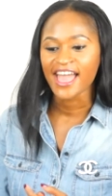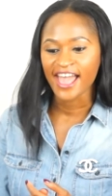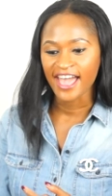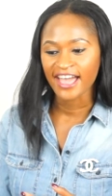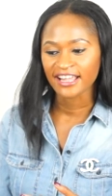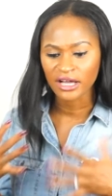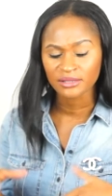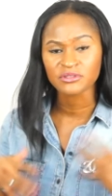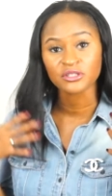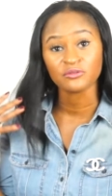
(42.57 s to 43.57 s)
and while
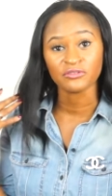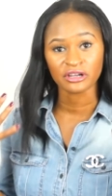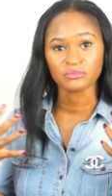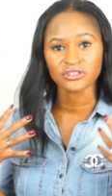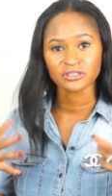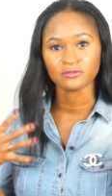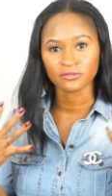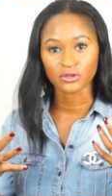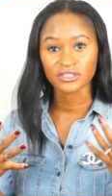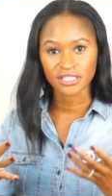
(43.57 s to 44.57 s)
I'm still very much in the
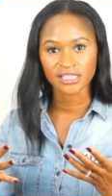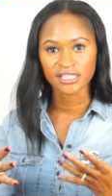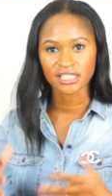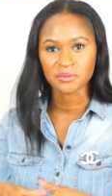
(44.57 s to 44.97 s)
fall season,